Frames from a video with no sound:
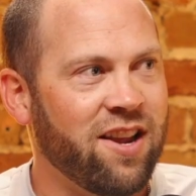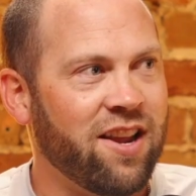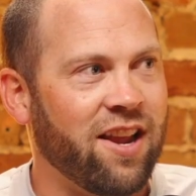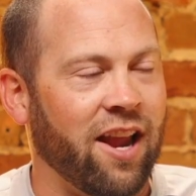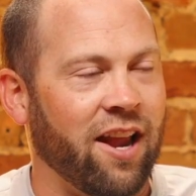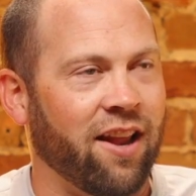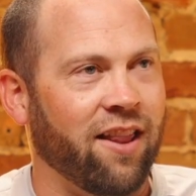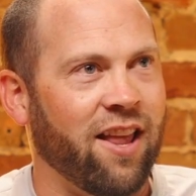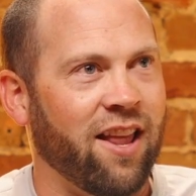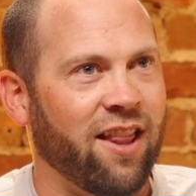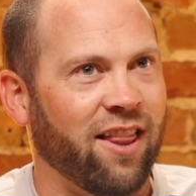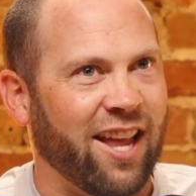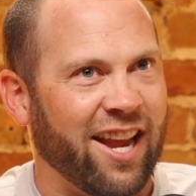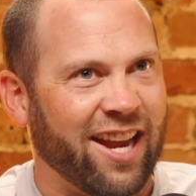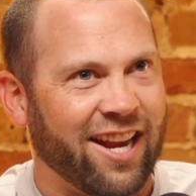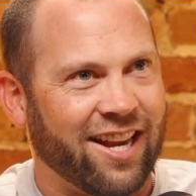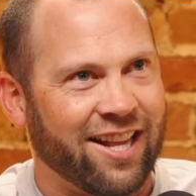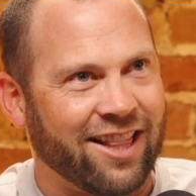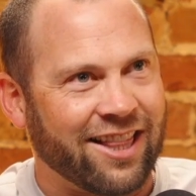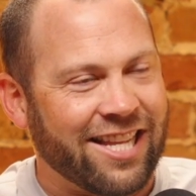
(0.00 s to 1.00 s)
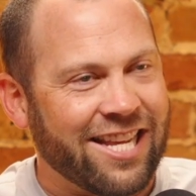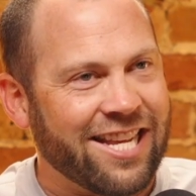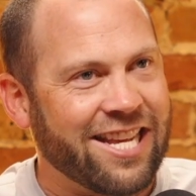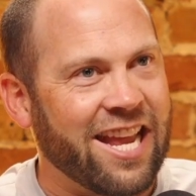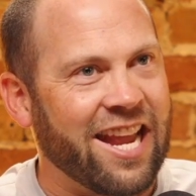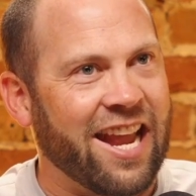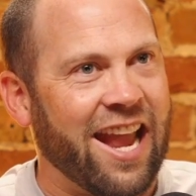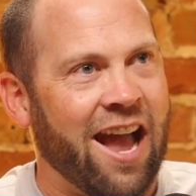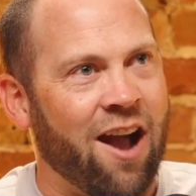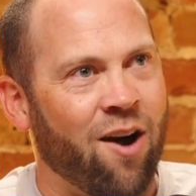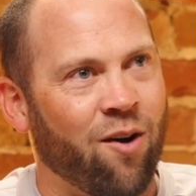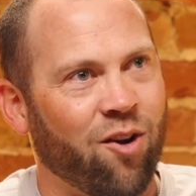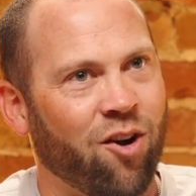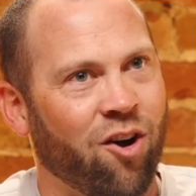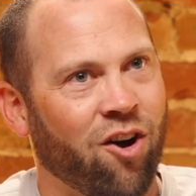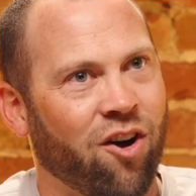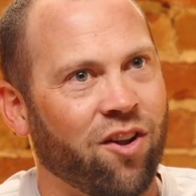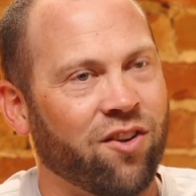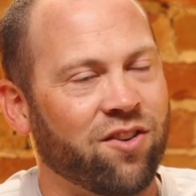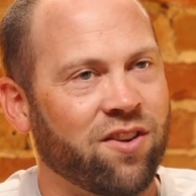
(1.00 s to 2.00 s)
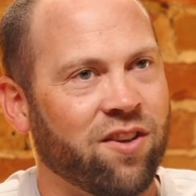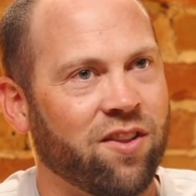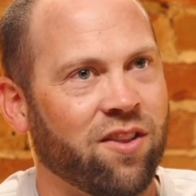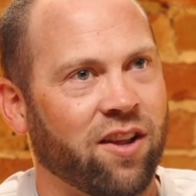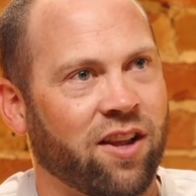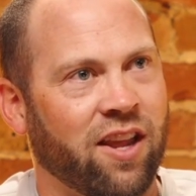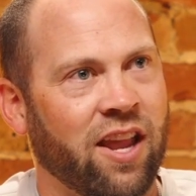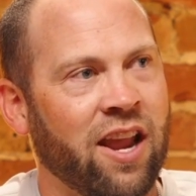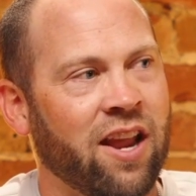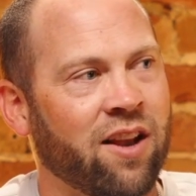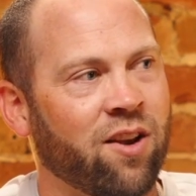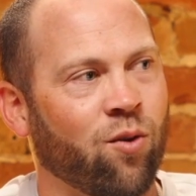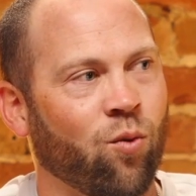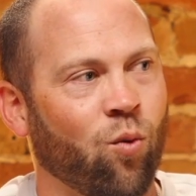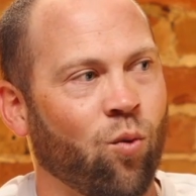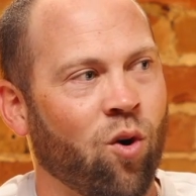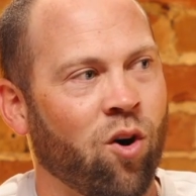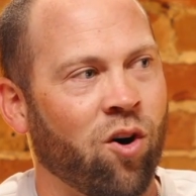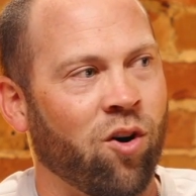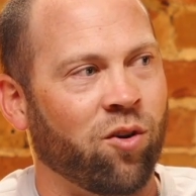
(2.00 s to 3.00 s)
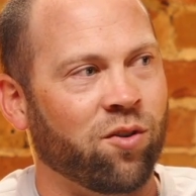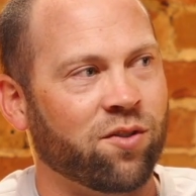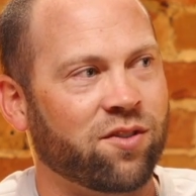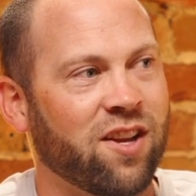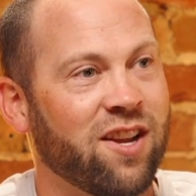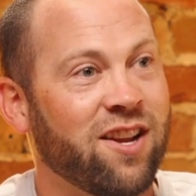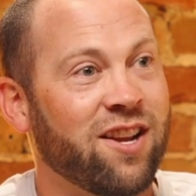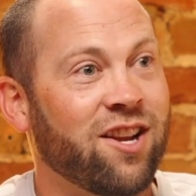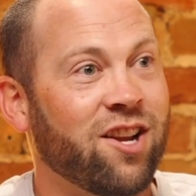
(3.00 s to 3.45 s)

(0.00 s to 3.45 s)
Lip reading: and then like leaking out onto the canyon walls,